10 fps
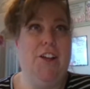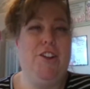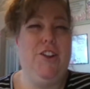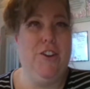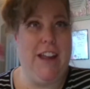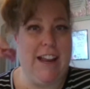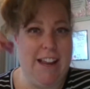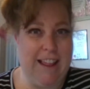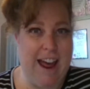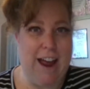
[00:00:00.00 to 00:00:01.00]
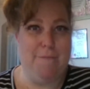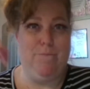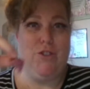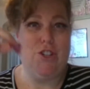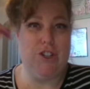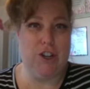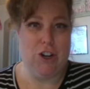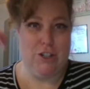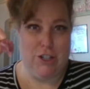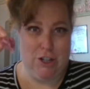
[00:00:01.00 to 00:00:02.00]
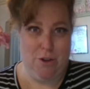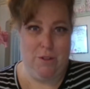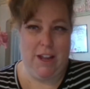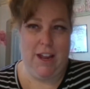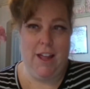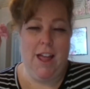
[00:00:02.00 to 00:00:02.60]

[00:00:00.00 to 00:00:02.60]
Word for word: You're getting that sugar slowly.